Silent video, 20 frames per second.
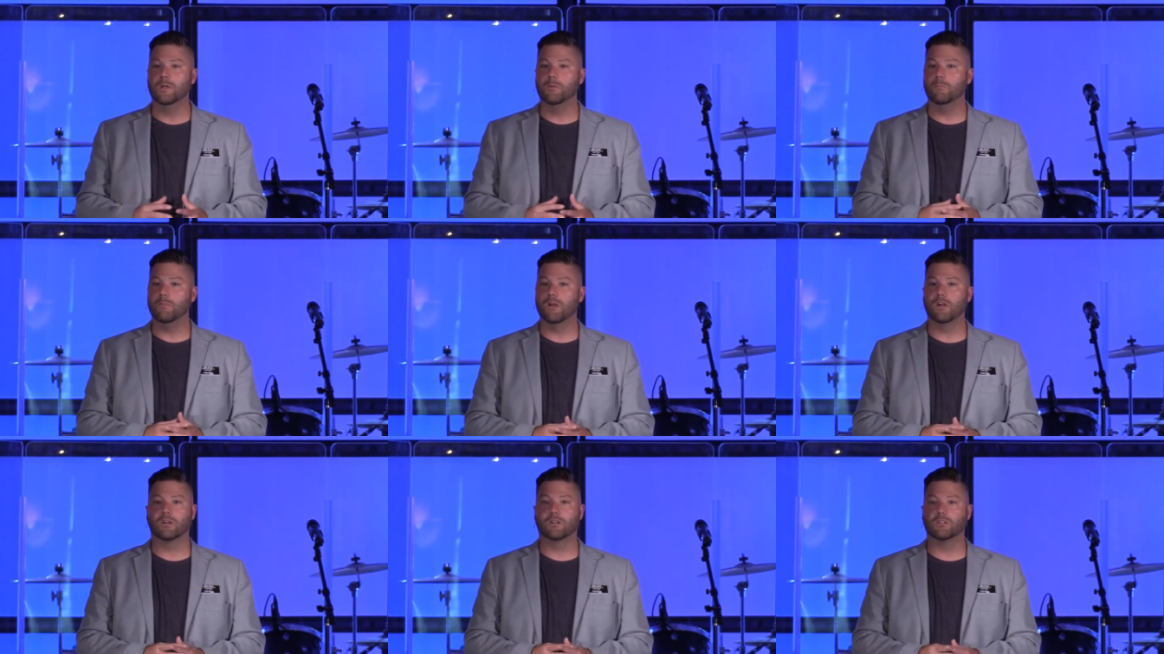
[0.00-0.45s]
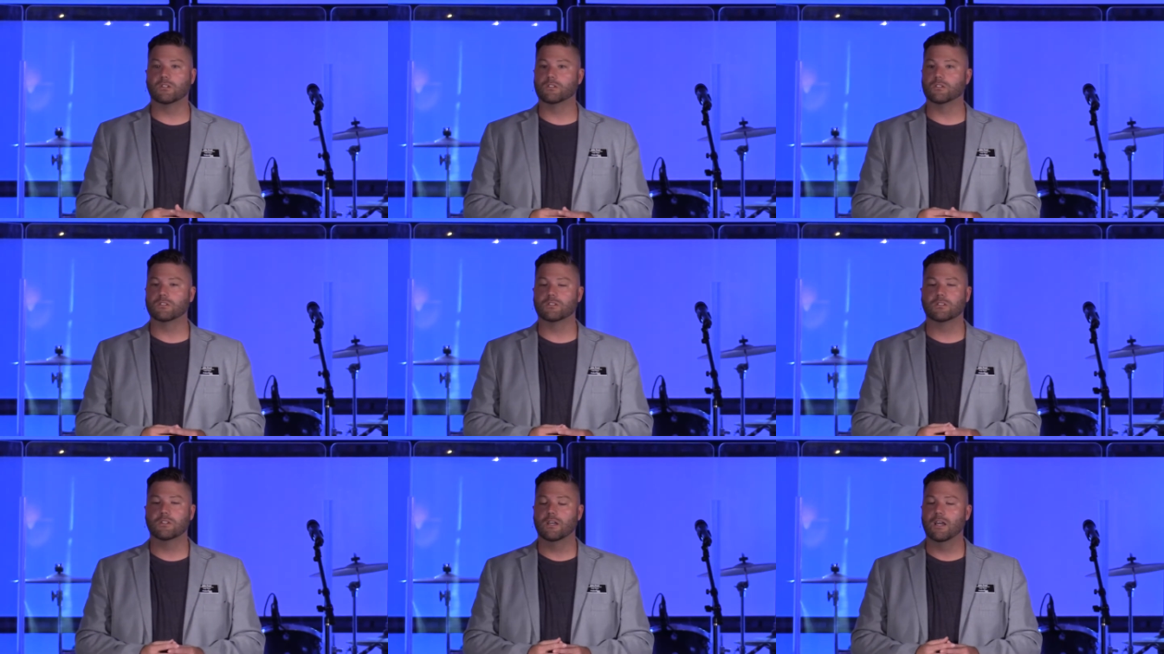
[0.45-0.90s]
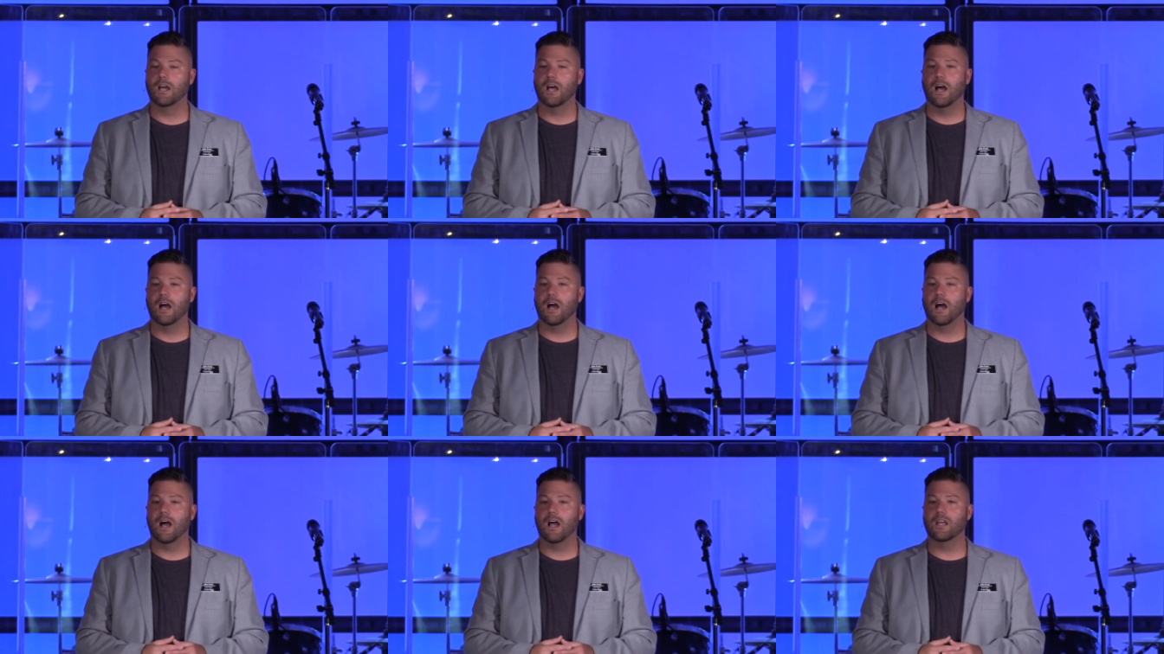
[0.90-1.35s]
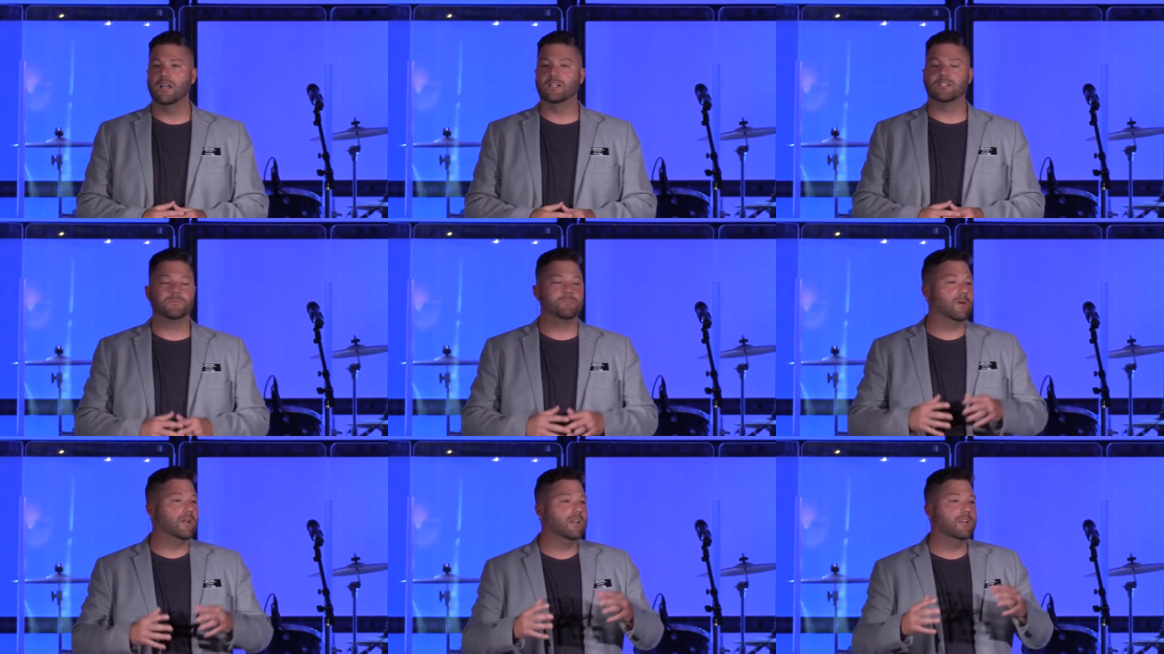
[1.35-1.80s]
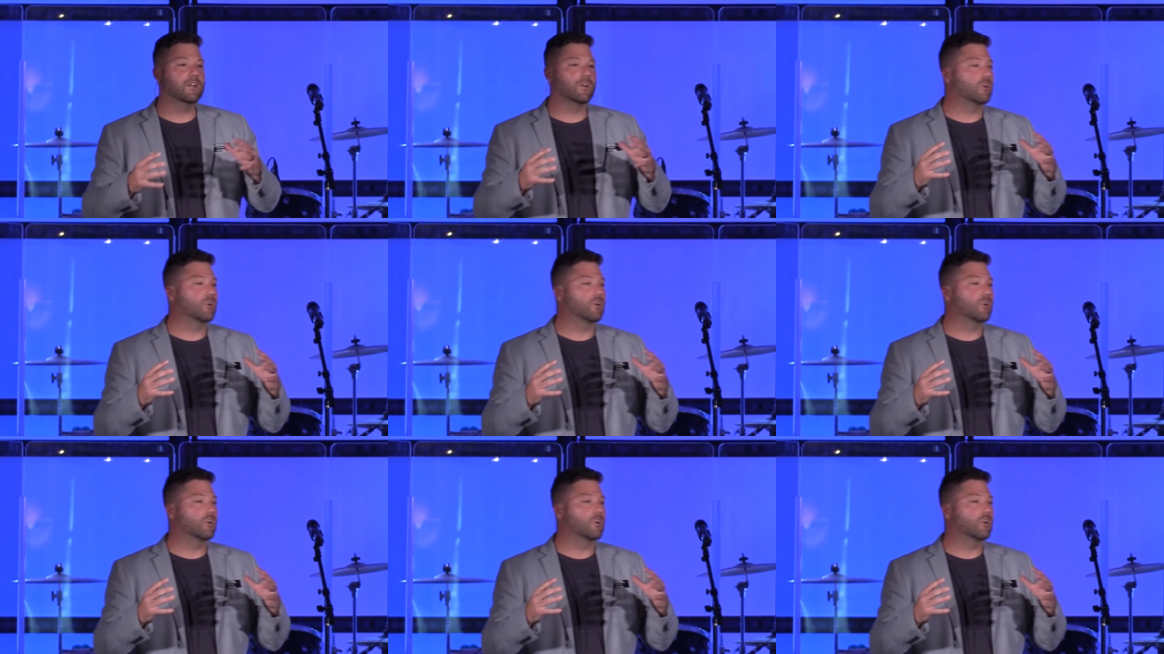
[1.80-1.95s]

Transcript: miracles. It's been an